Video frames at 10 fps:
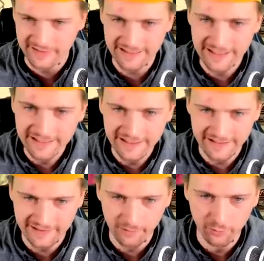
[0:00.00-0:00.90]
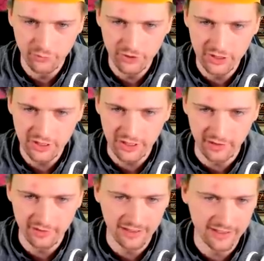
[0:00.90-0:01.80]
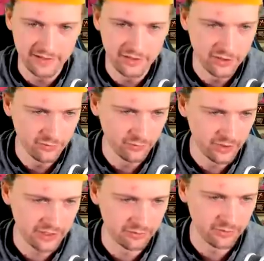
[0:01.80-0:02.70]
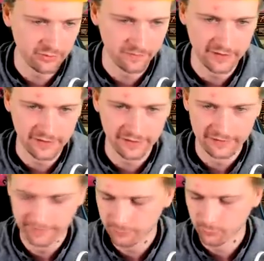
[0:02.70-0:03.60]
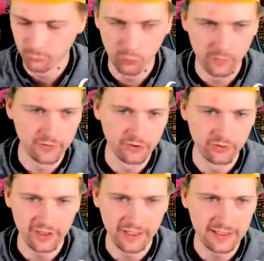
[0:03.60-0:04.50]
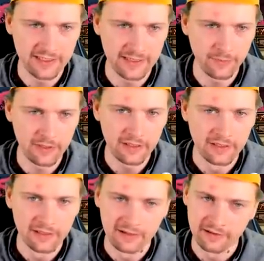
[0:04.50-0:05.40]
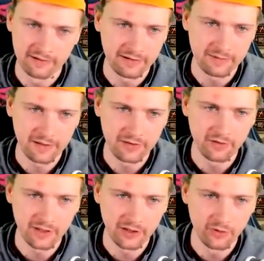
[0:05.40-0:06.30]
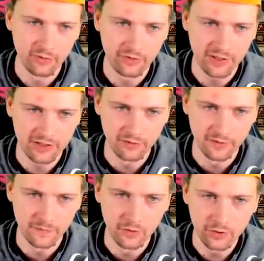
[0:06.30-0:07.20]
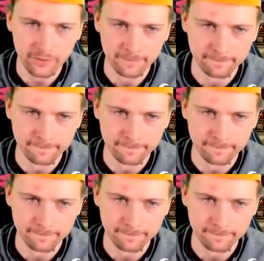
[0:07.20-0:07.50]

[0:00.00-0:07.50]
As Indians are pushing hard, I need to get rid of the War of Georgia ASAP. That's why I'm gonna go and rush another fort,